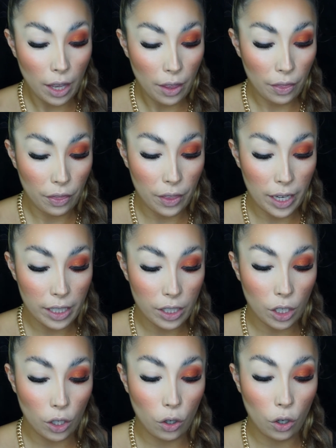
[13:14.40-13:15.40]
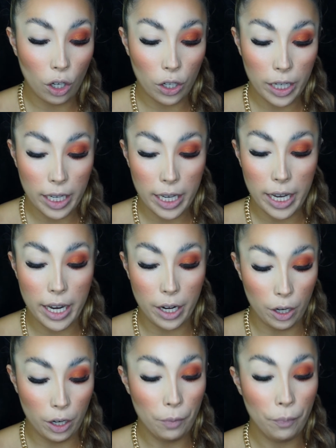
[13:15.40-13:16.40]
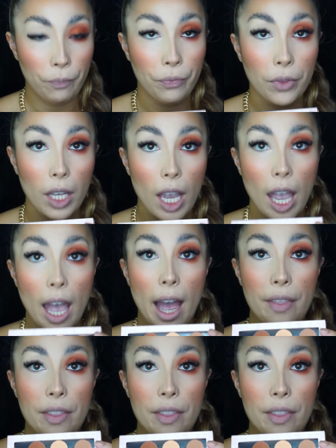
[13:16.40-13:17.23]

this colour here, and